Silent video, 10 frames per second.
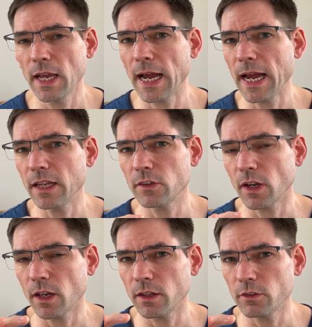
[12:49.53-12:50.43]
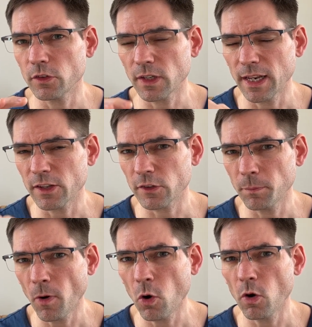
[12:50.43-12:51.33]
adds just a
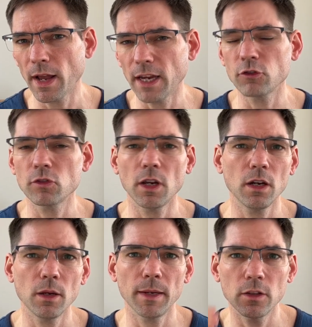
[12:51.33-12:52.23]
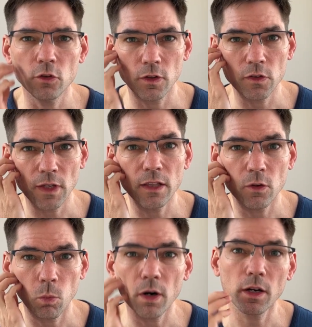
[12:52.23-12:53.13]
small extra element to the standard
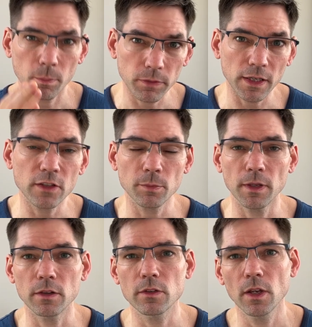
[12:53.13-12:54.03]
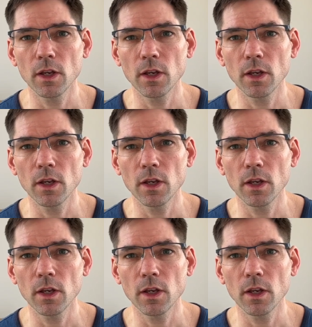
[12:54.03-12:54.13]
worker placement.